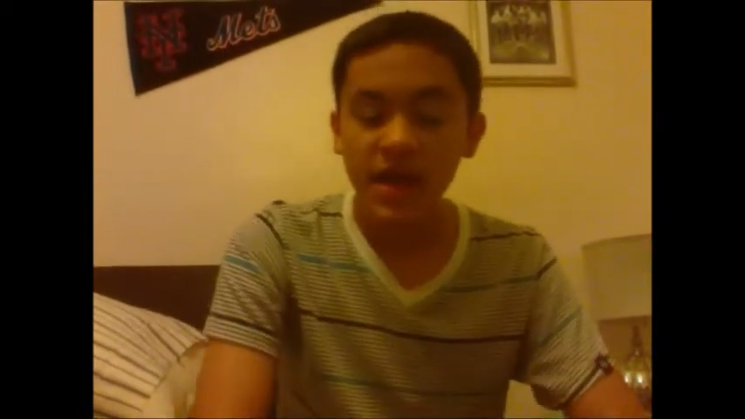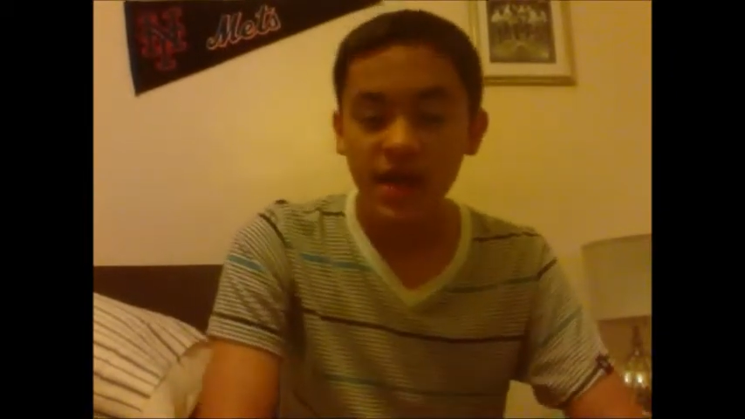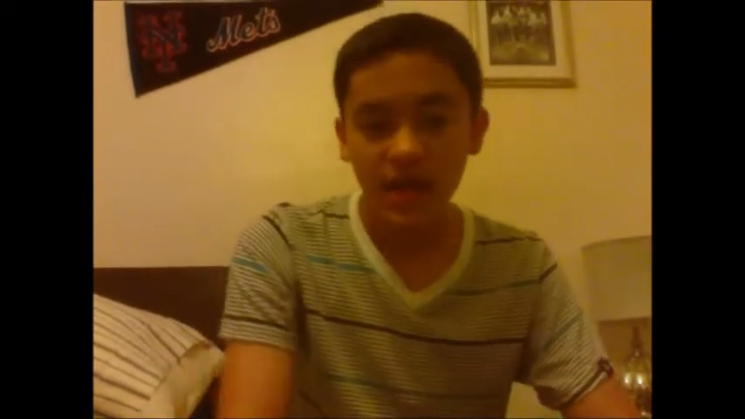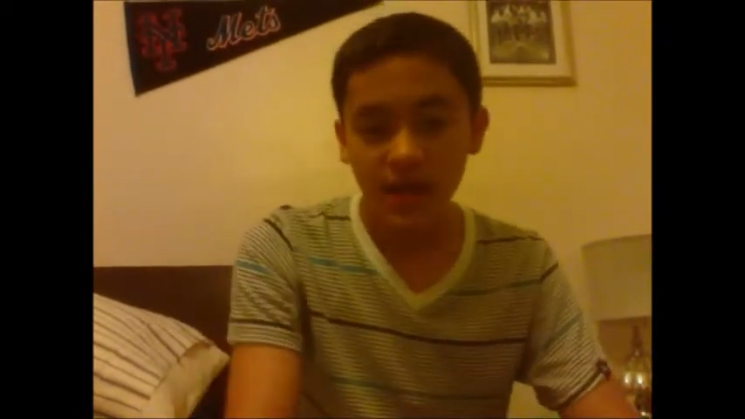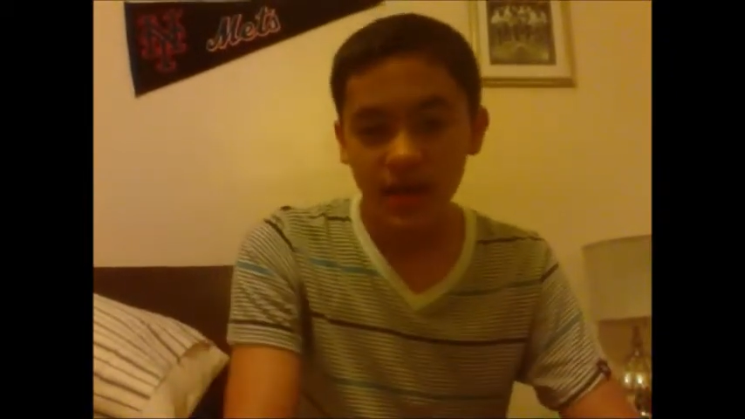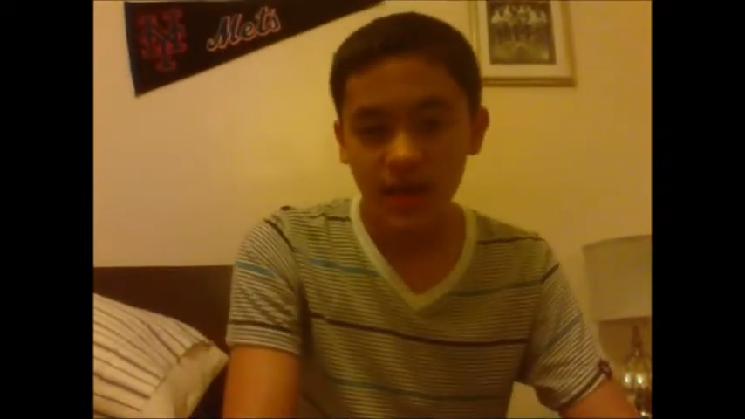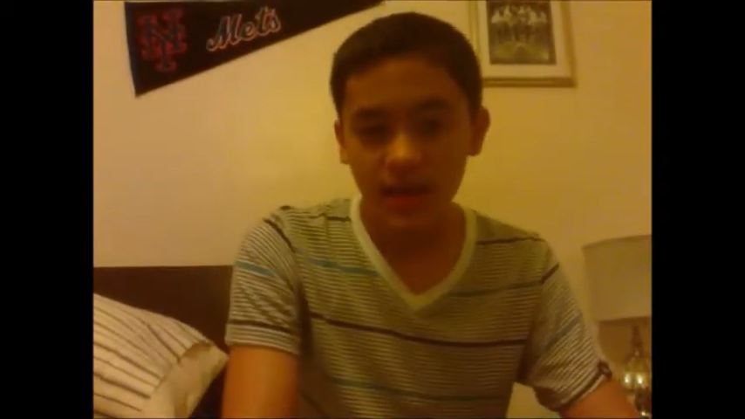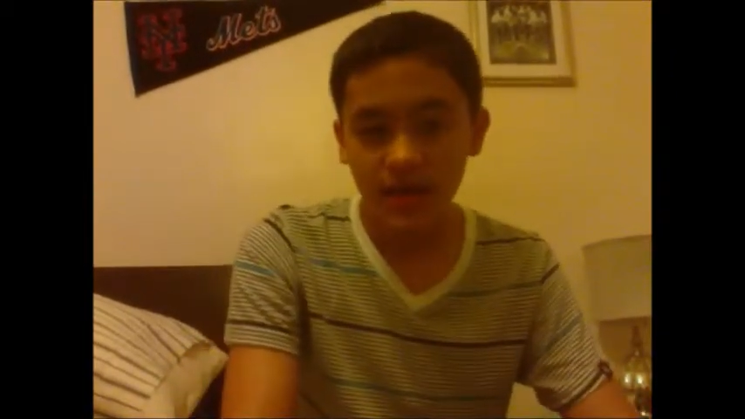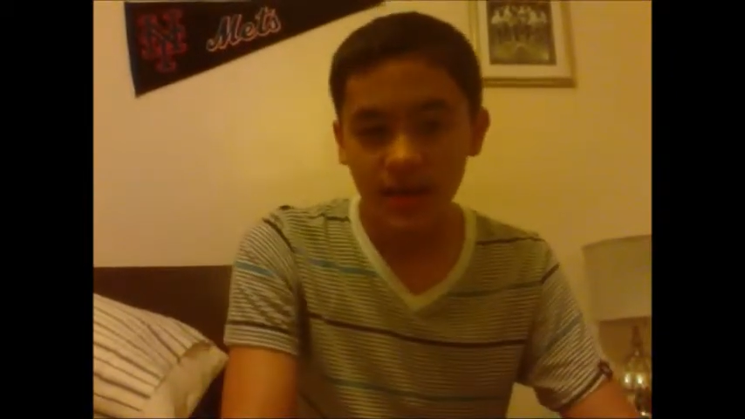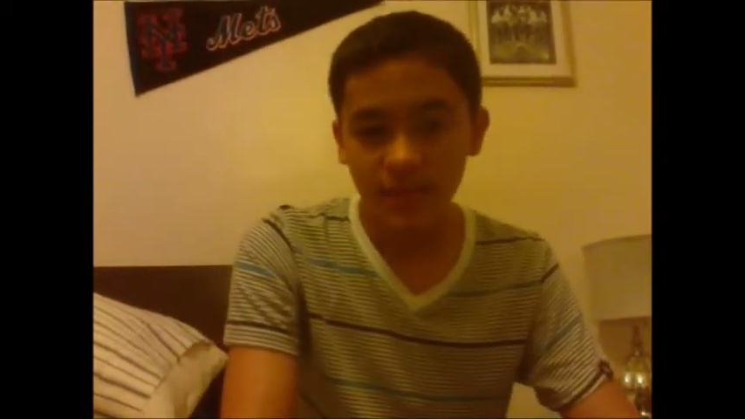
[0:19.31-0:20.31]

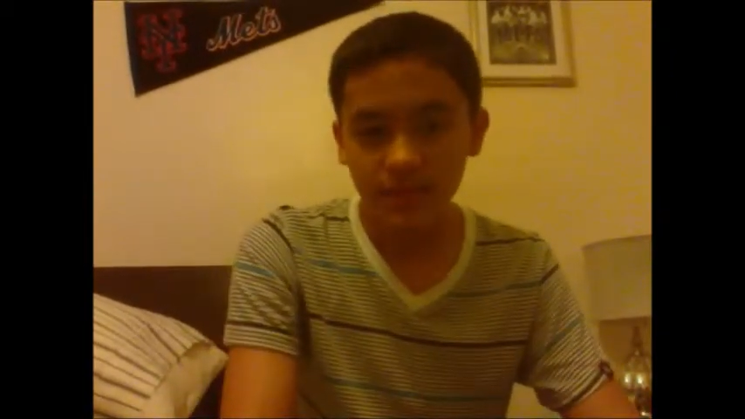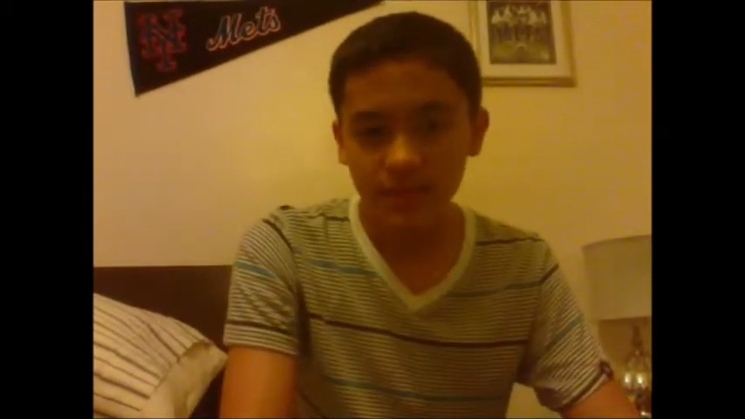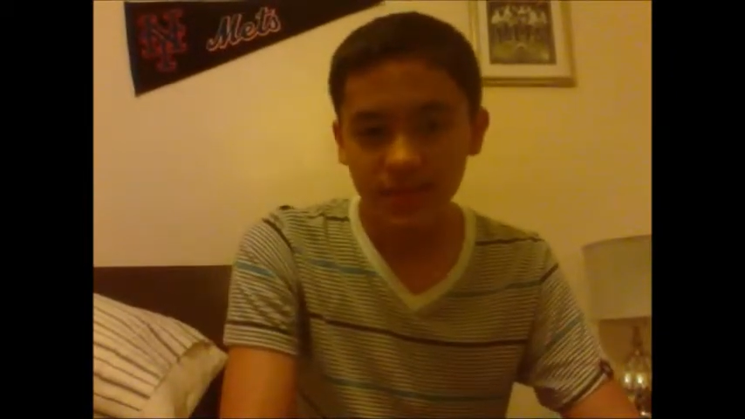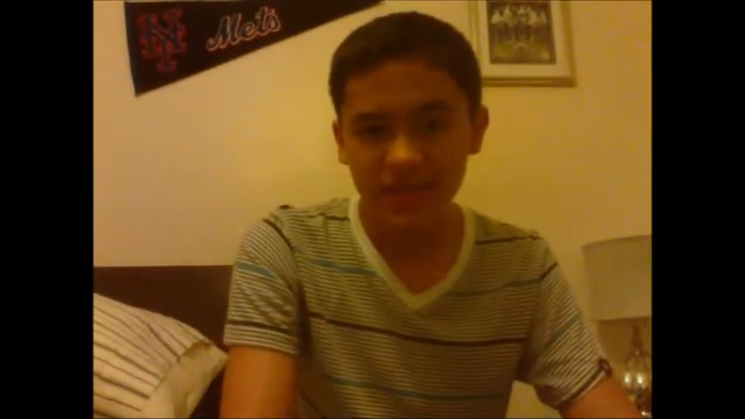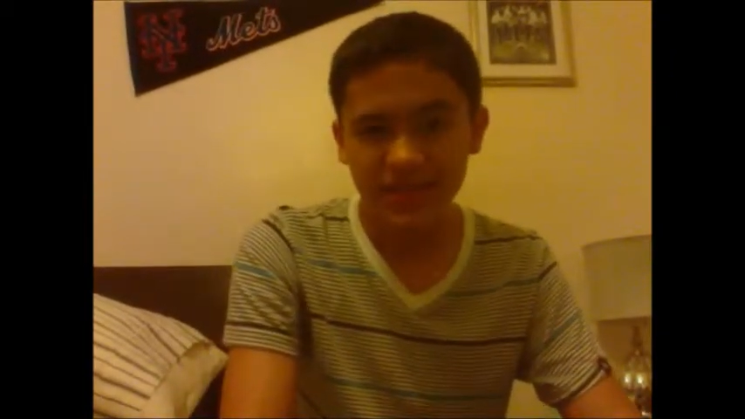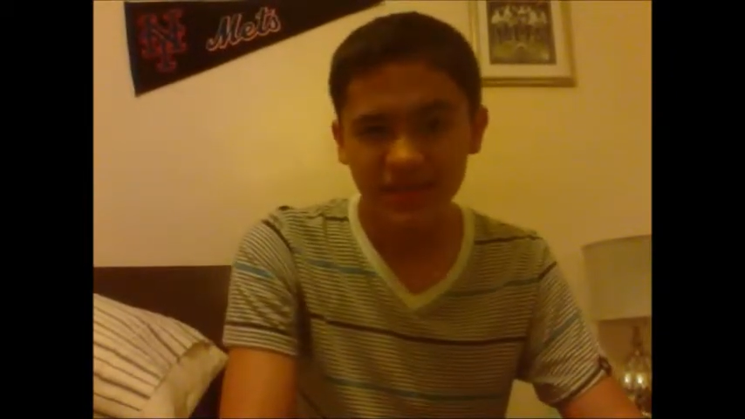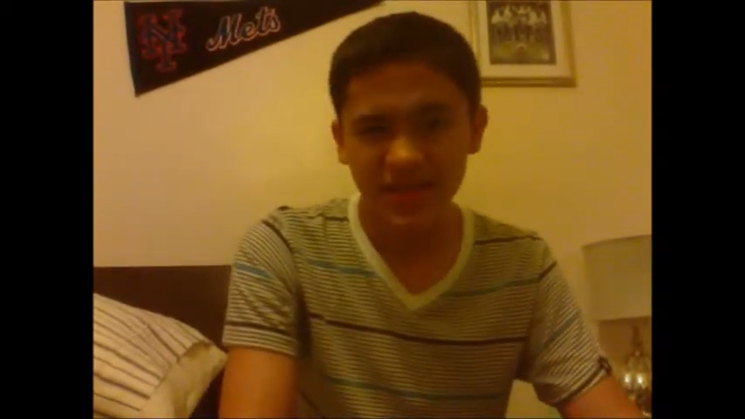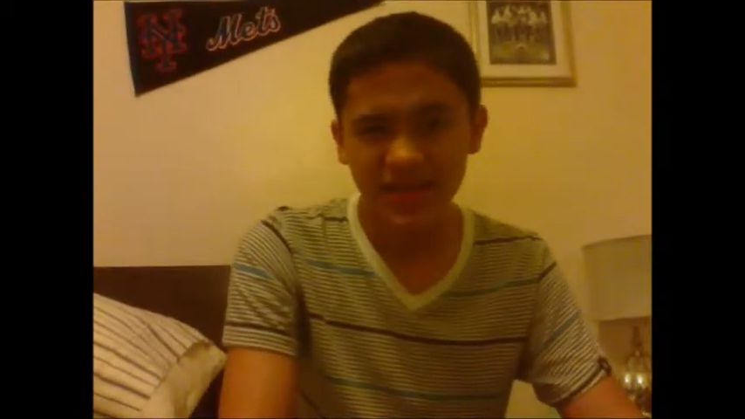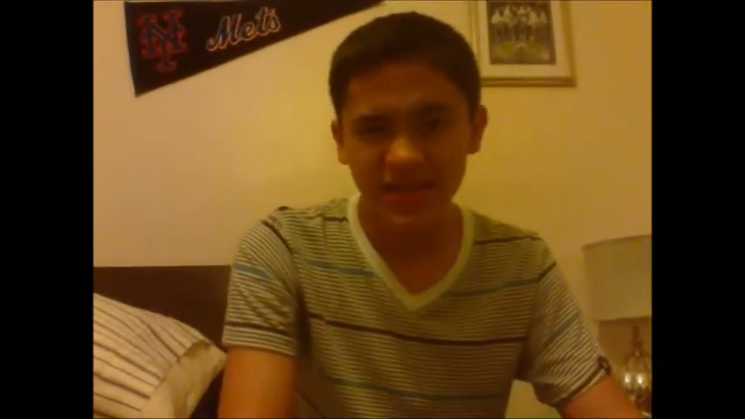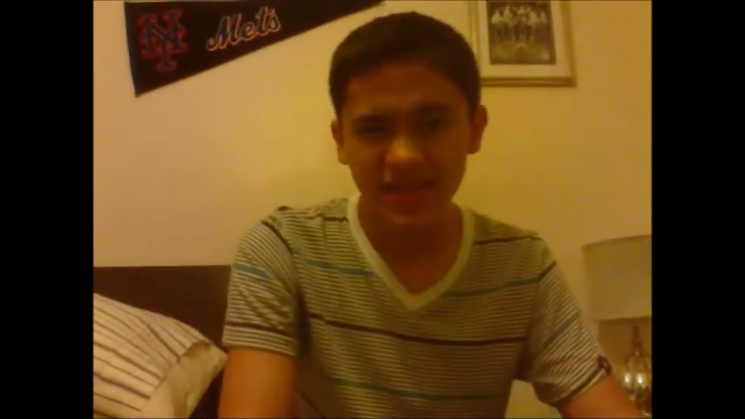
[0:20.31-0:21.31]
and he's
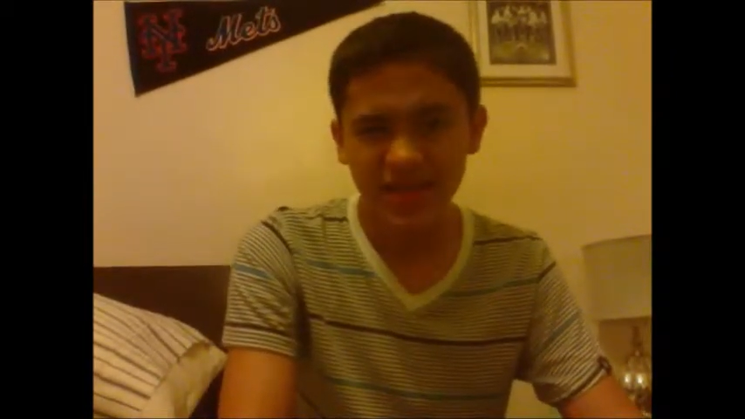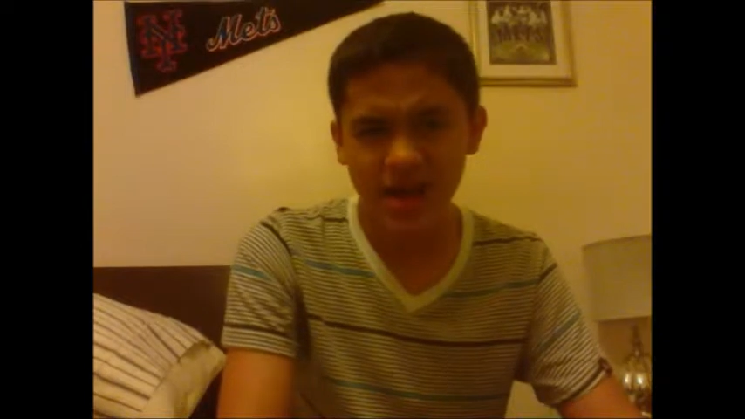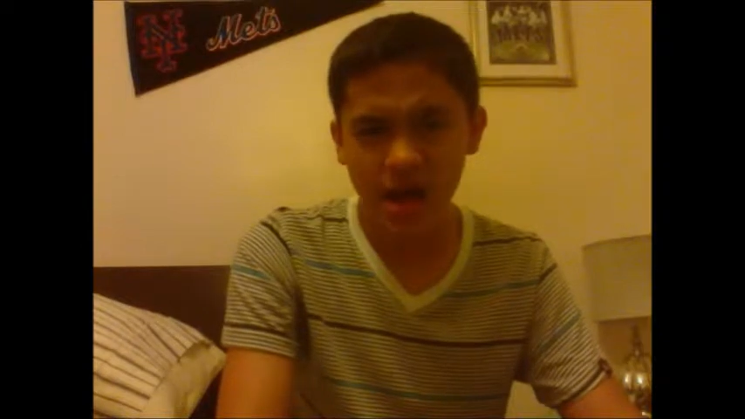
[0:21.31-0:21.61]
basically